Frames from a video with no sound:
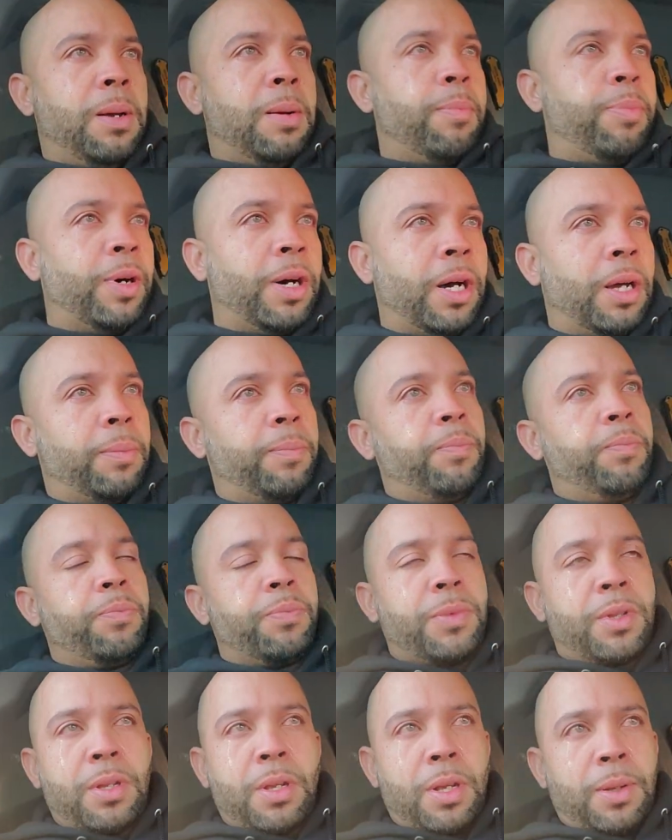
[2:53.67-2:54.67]
But
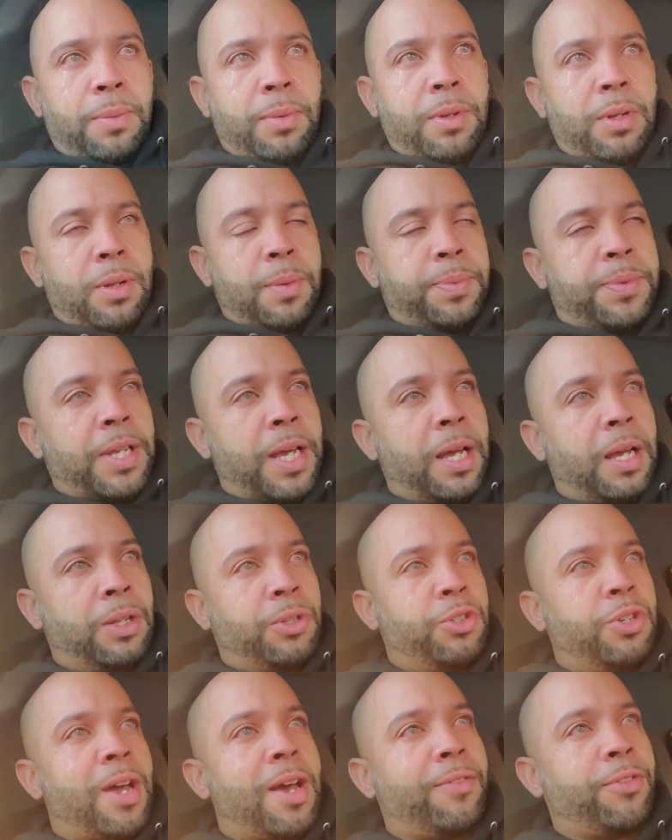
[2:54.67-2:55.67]
I'm
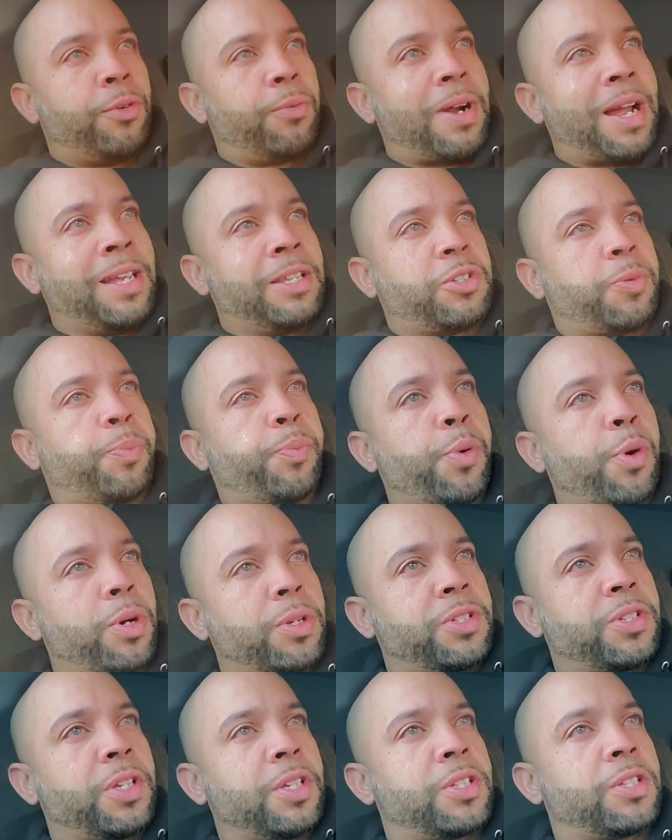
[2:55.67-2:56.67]
telling you, have the right
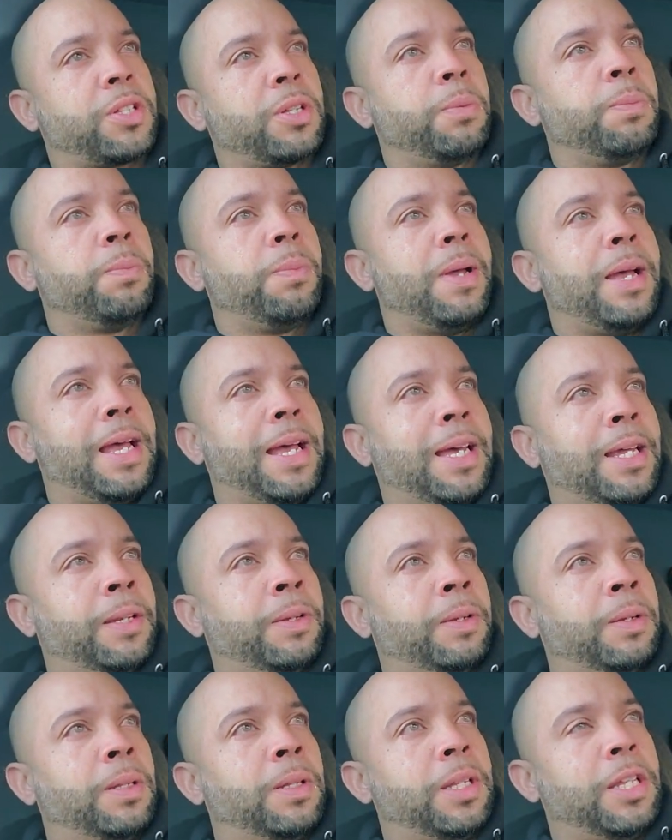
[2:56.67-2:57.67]
support system.
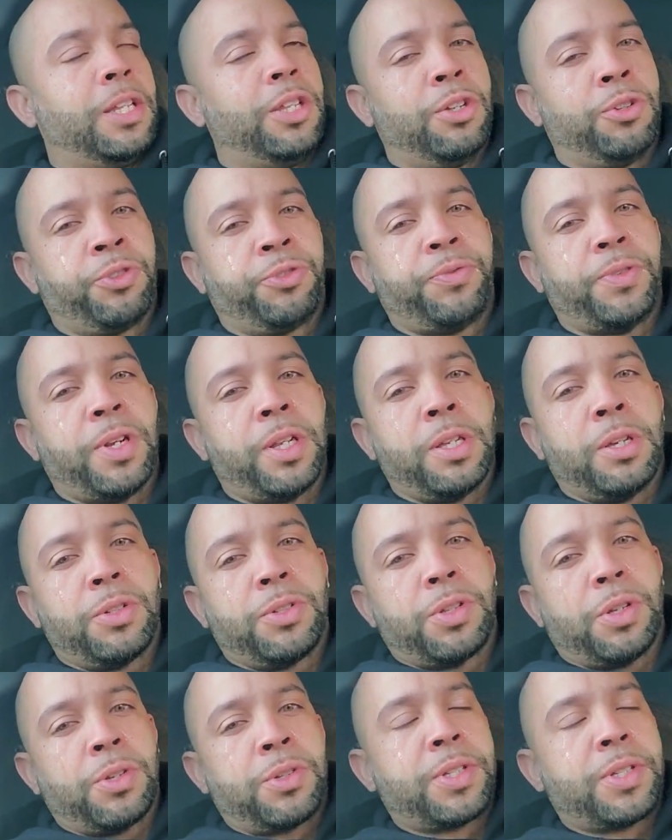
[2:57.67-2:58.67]
And in those videos, those